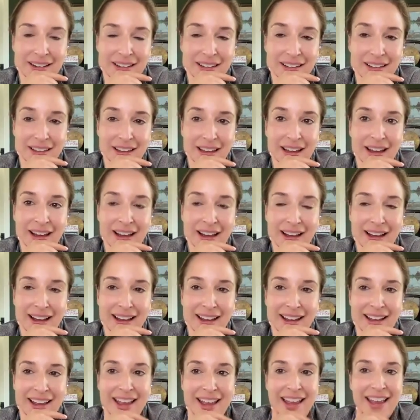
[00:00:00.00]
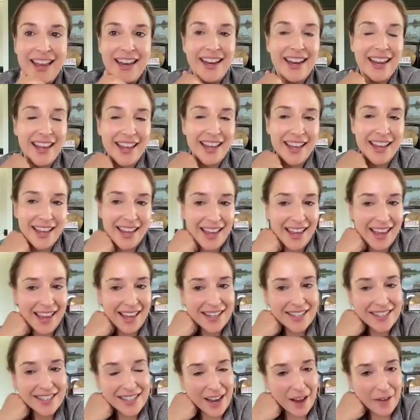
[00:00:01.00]
Yeah,
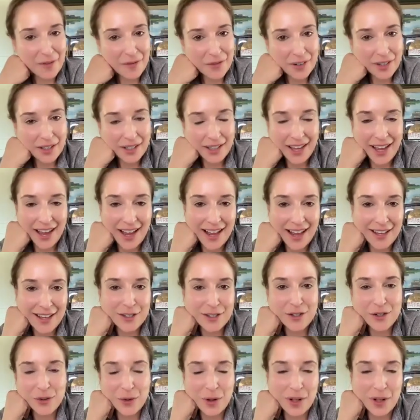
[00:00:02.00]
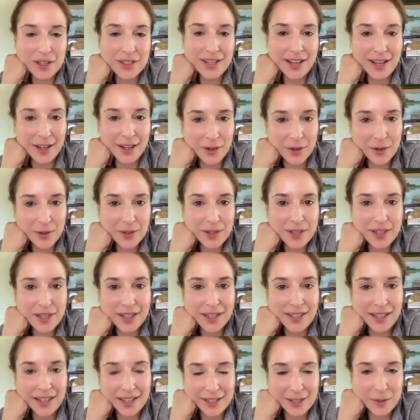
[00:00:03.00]
it definitely has. And so I'll tell you the
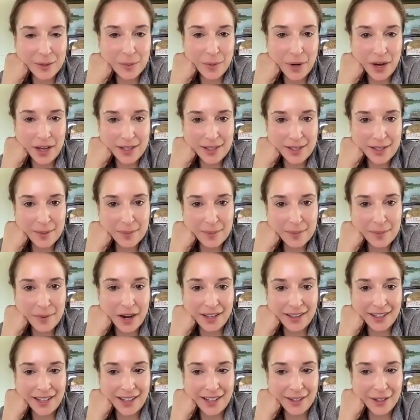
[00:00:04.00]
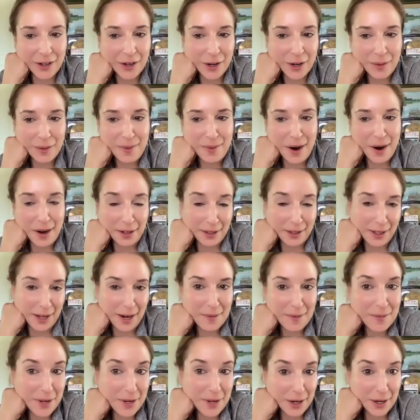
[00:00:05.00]
like depressing part and then the good part. And then
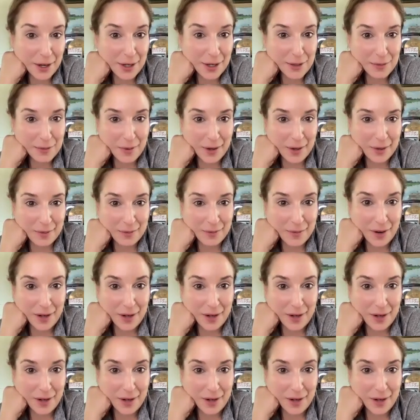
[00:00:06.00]
I'm curious what